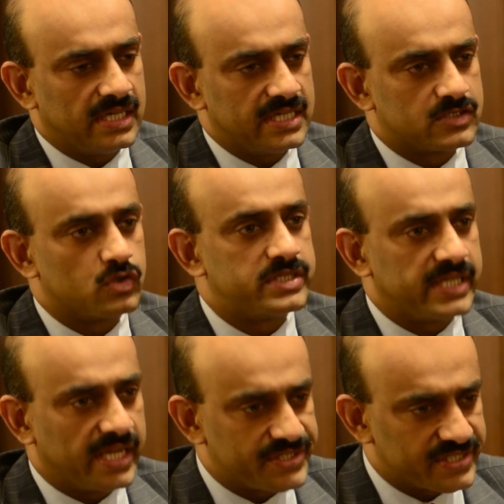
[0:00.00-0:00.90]

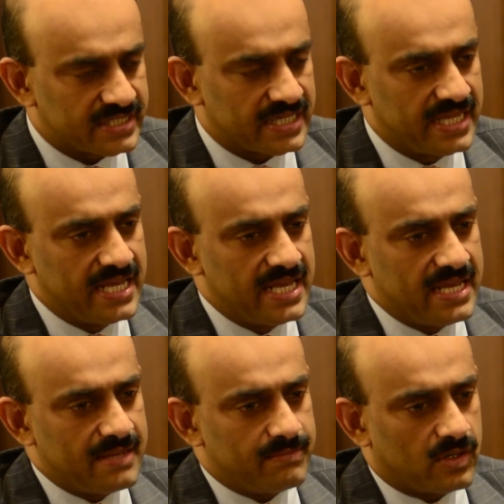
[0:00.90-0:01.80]
association,
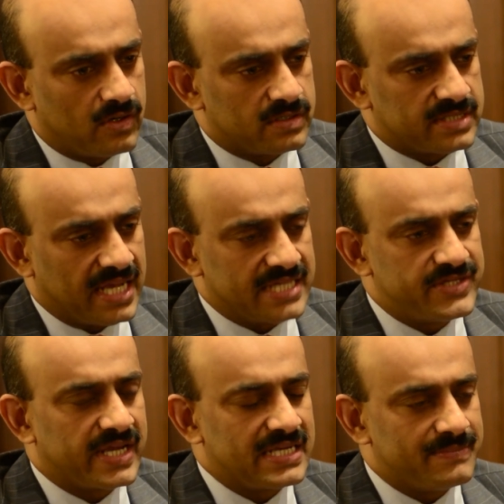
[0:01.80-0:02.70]
because as
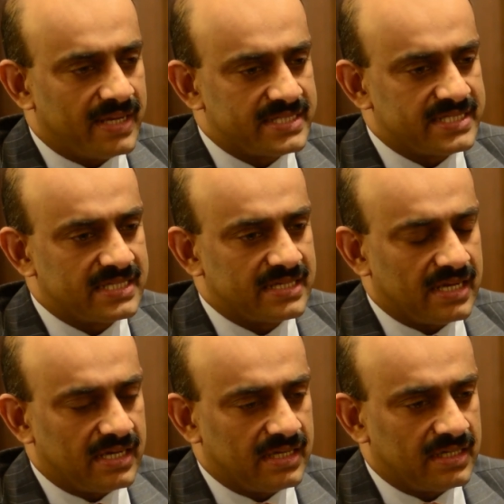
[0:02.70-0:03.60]
you can imagine,
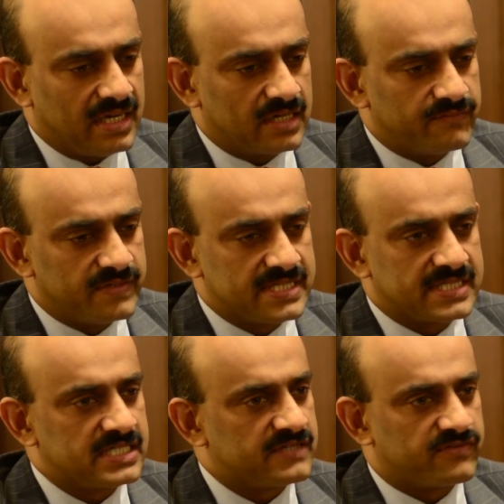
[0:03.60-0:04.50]
our
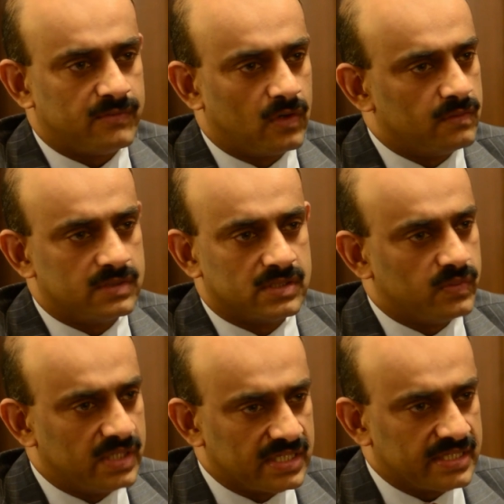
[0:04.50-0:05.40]
visitors are from all over the
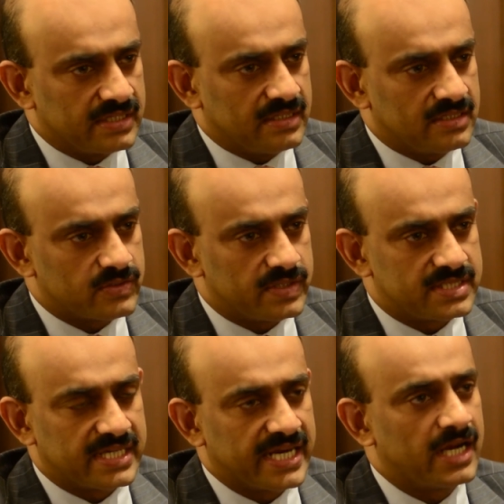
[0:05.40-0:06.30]
world. So it's
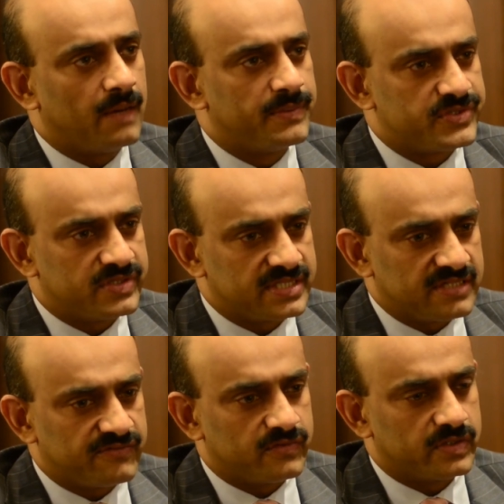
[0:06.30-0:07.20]
a great
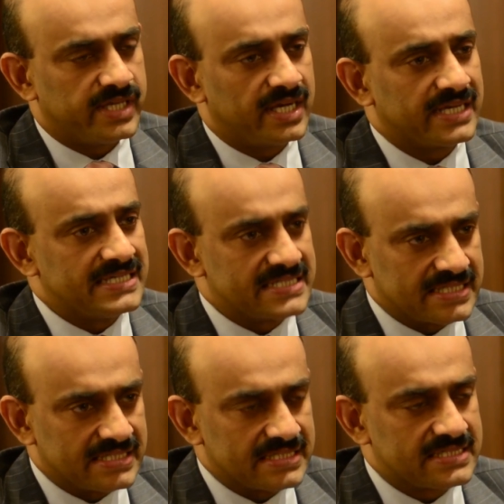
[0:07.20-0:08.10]
opportunity for young
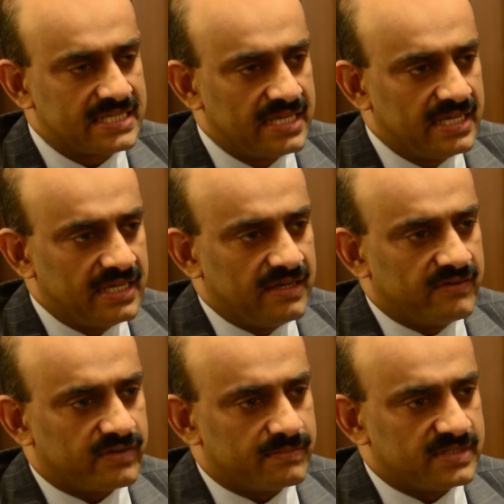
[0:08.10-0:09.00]
interns
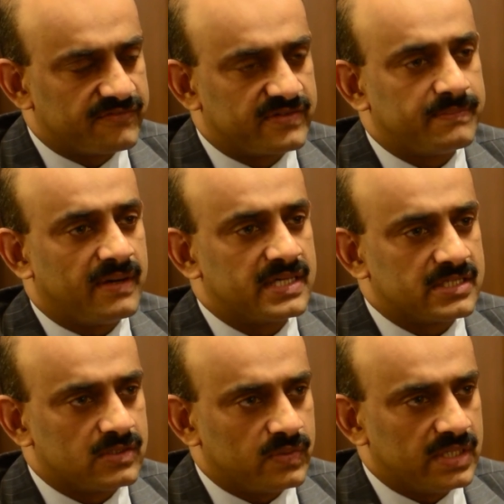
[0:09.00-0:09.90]
from different parts
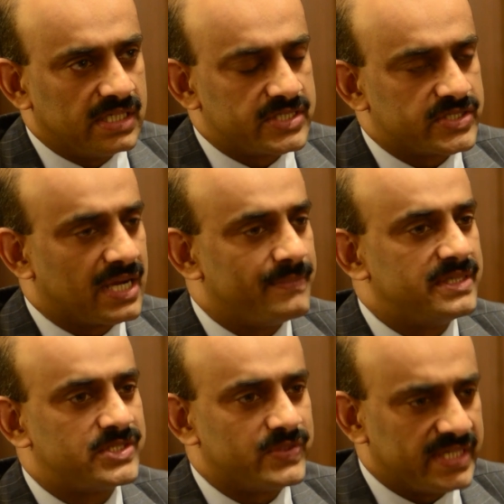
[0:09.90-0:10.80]
of the world to come
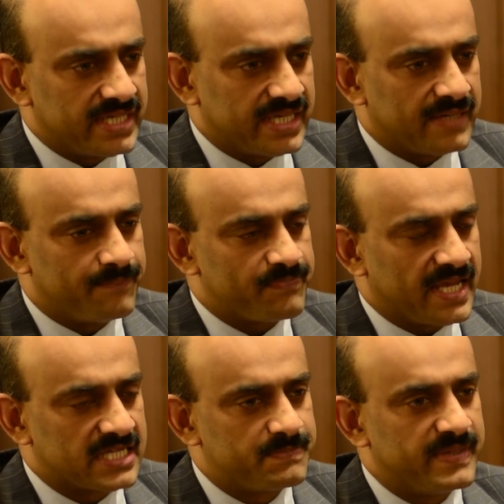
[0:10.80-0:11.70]
into India,
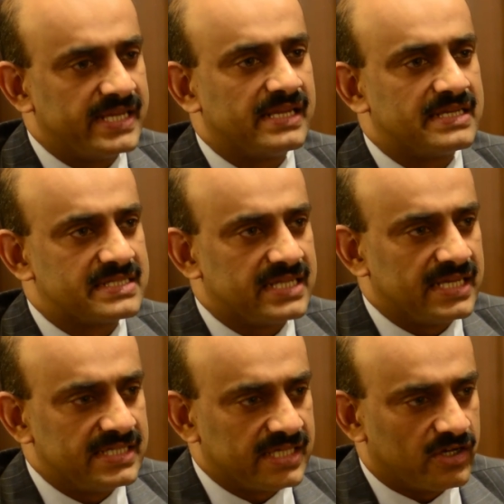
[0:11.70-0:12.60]
experience the
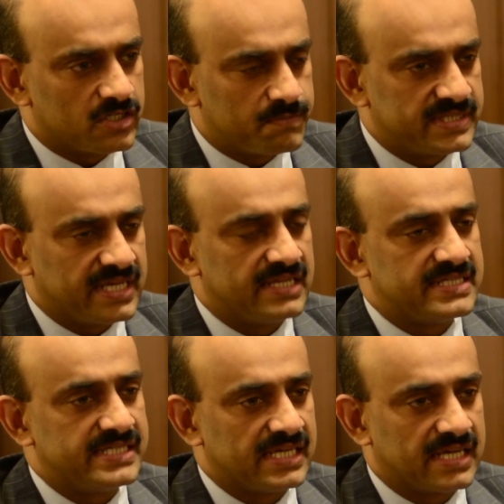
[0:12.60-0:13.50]
Indian
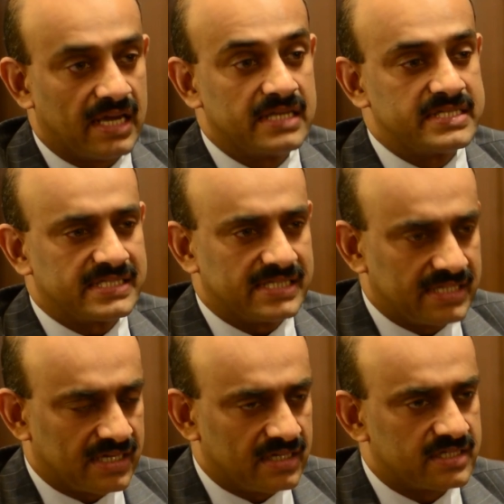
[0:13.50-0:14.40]
hospitality and culture that
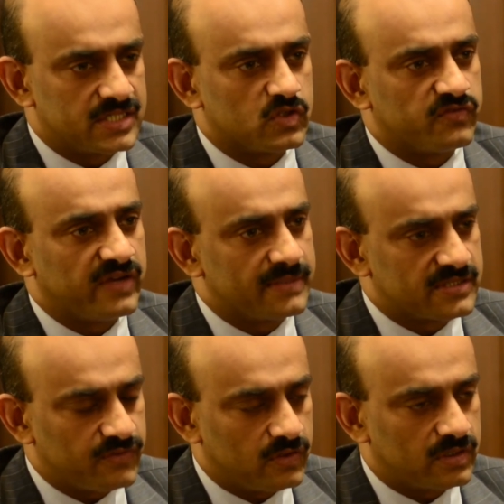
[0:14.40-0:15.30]
the country is so famous
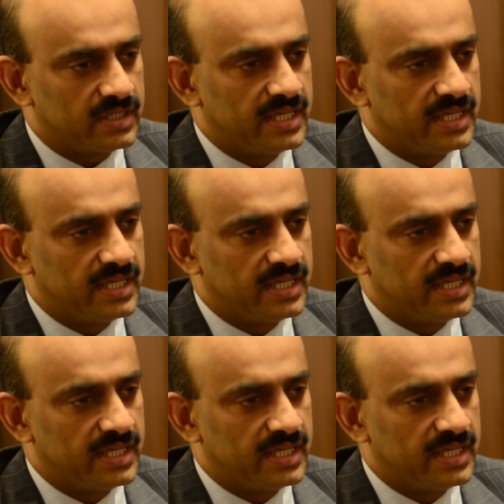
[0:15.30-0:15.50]
for,